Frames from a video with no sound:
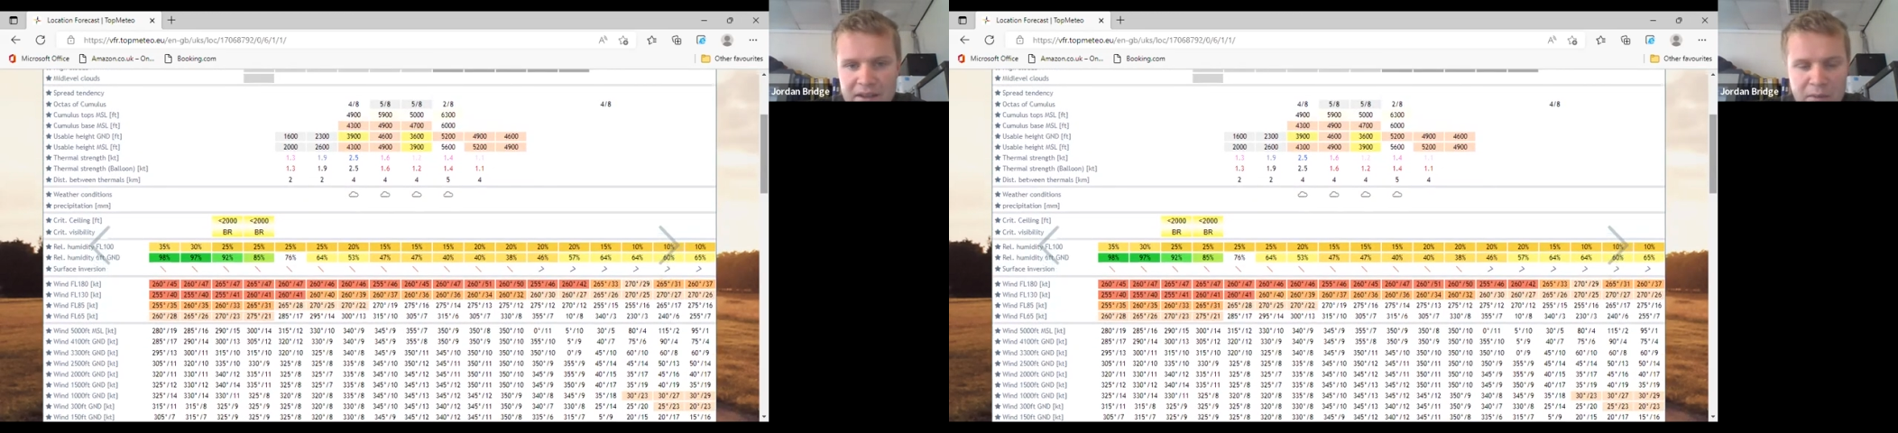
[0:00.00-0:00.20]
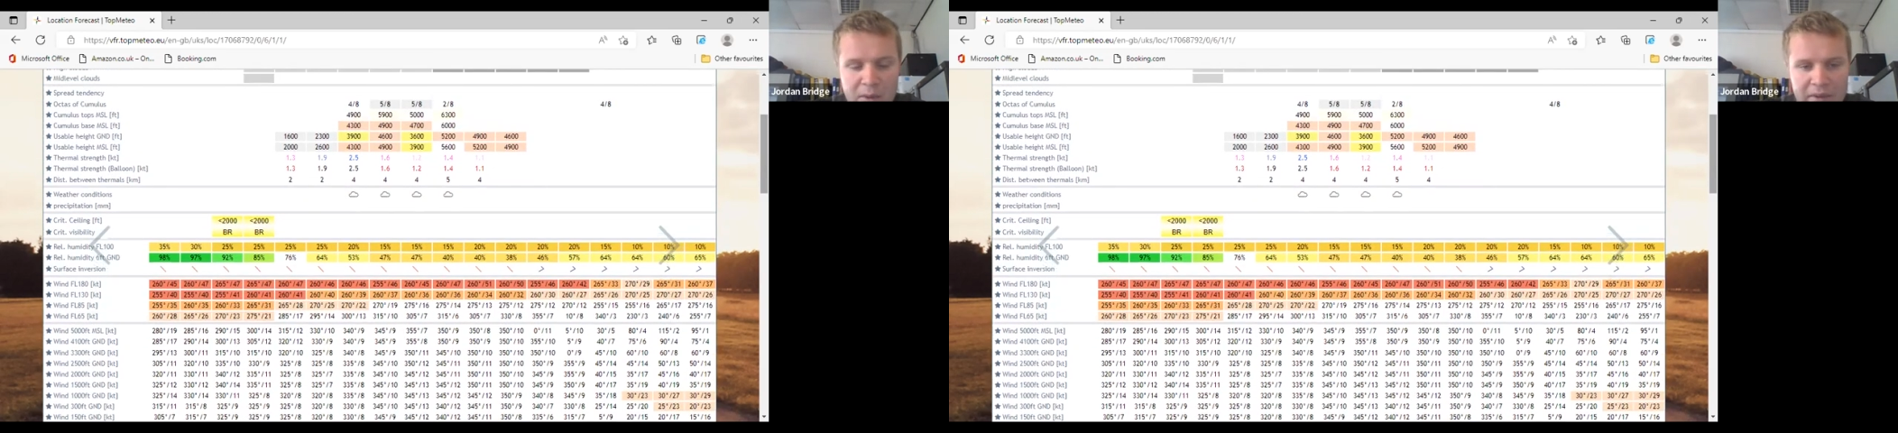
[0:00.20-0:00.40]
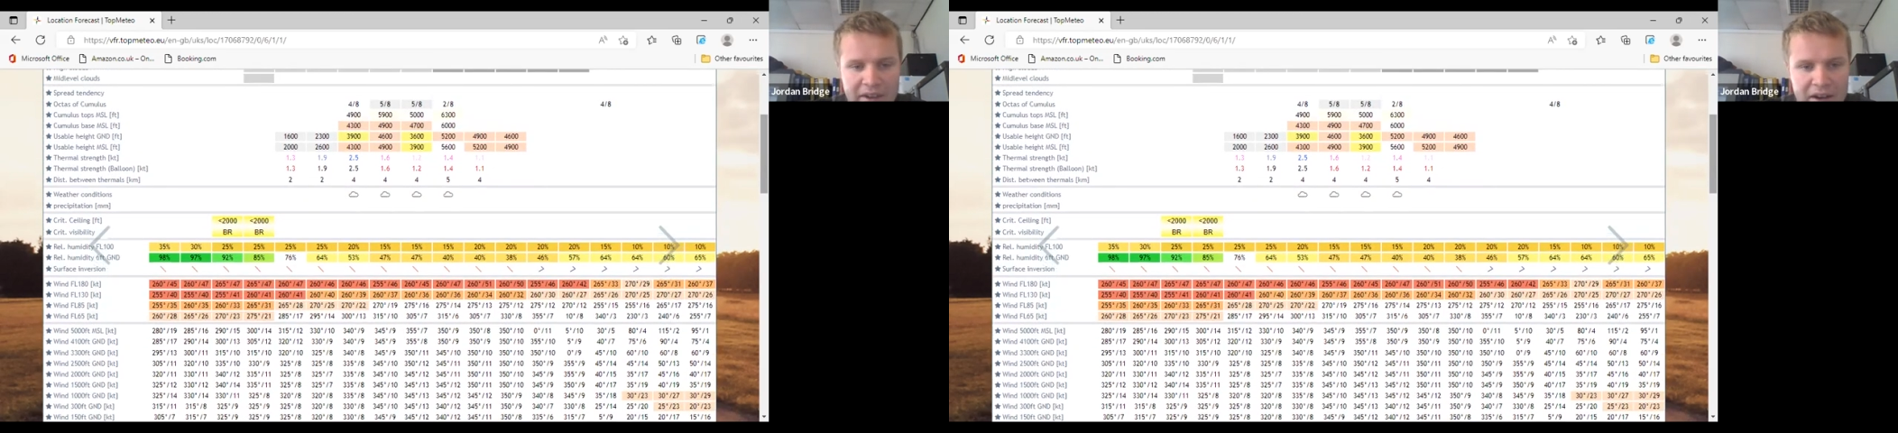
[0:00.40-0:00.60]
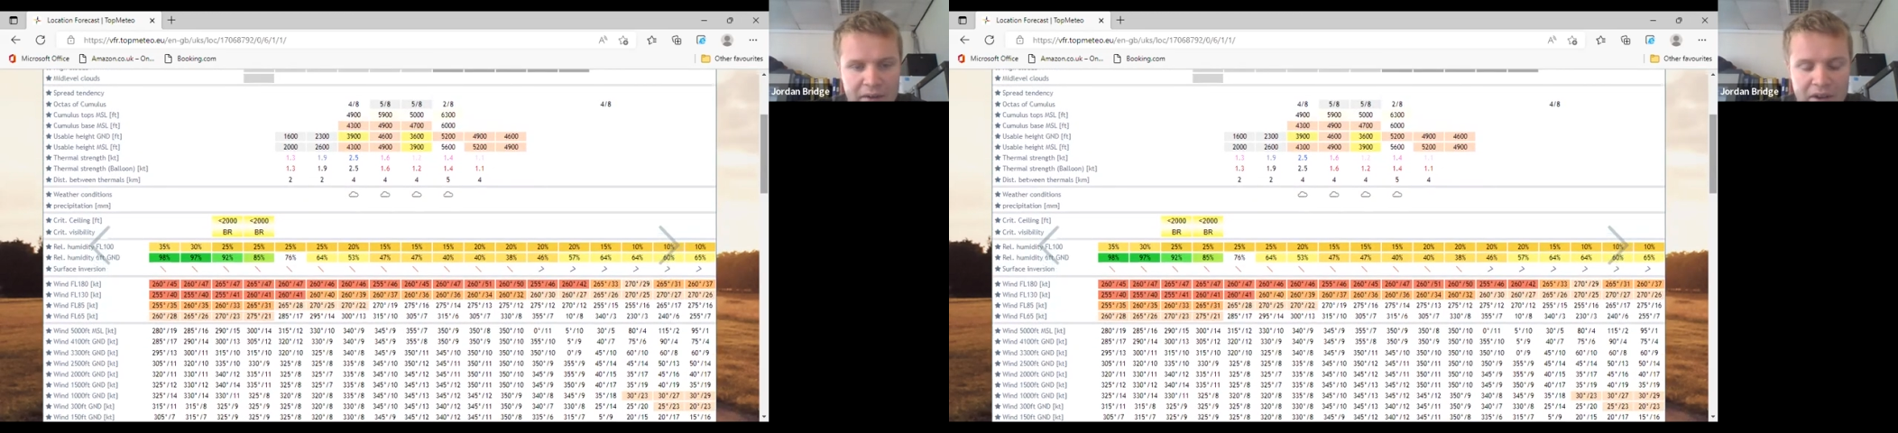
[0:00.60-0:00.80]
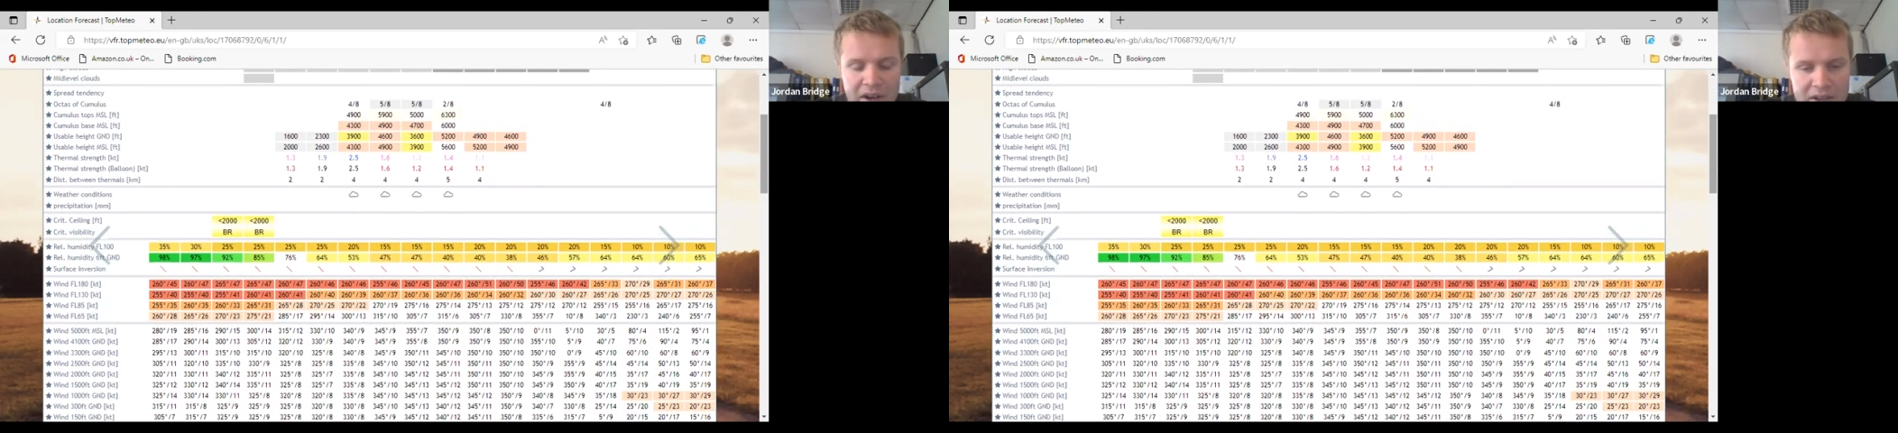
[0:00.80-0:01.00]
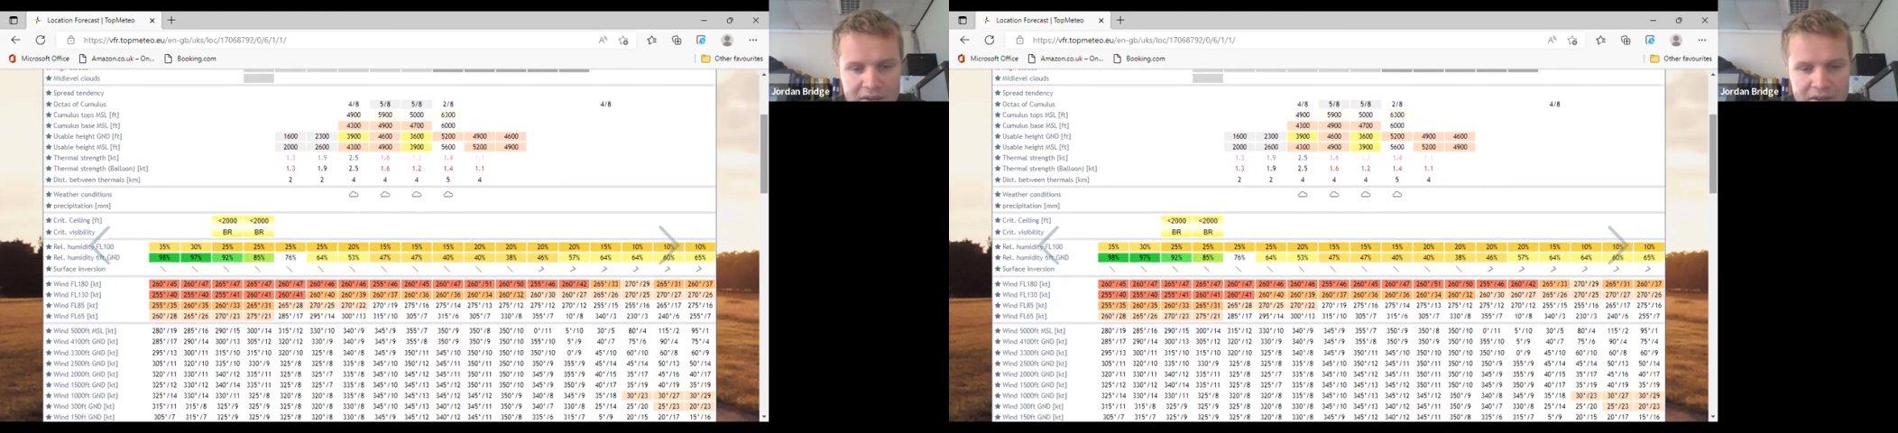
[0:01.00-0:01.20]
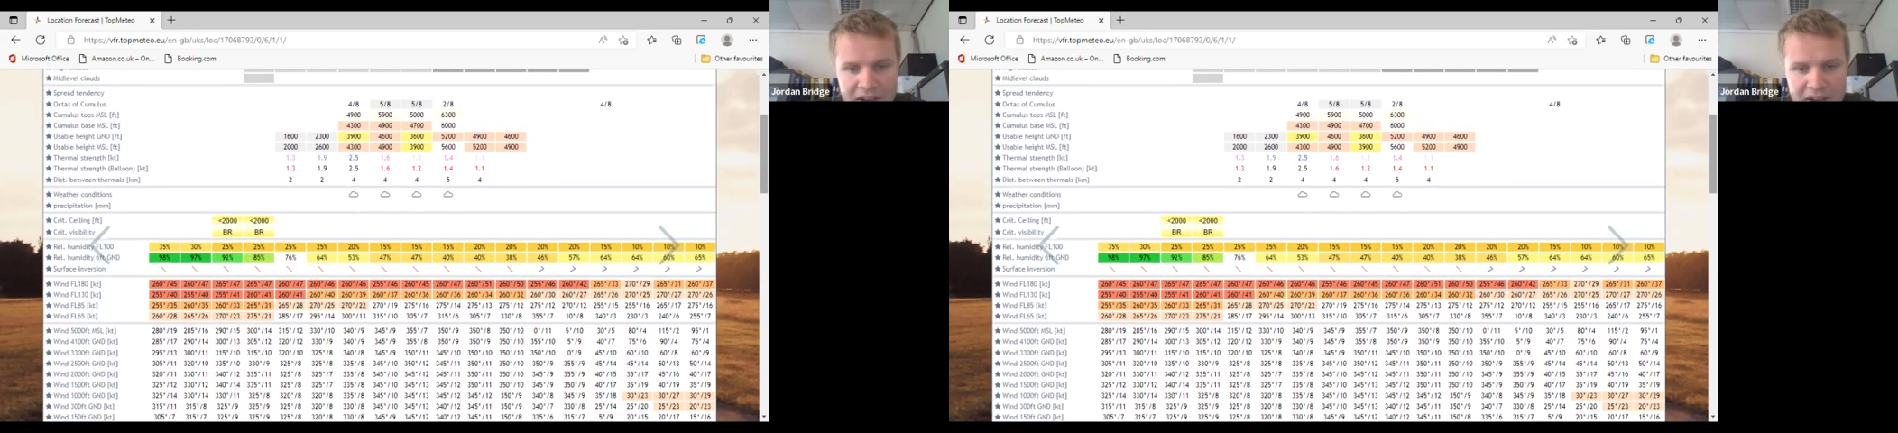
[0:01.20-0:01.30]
than what we've had over the last few